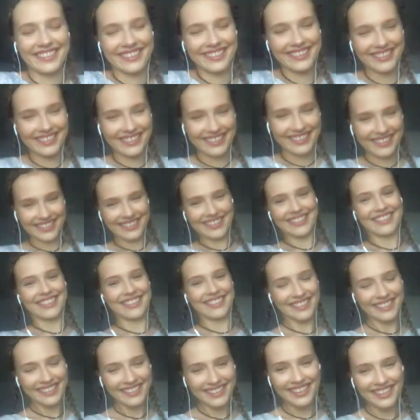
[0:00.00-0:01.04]
Sherlock
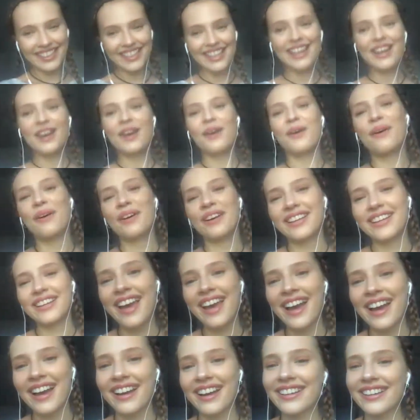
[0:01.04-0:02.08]
Holmes, right?
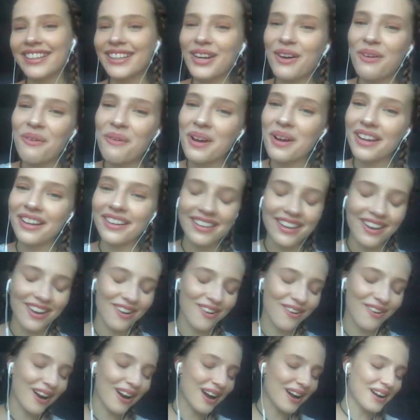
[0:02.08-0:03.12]
Yeah, you know what?
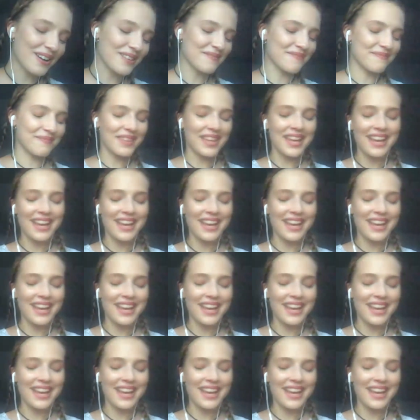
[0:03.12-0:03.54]
No. Um,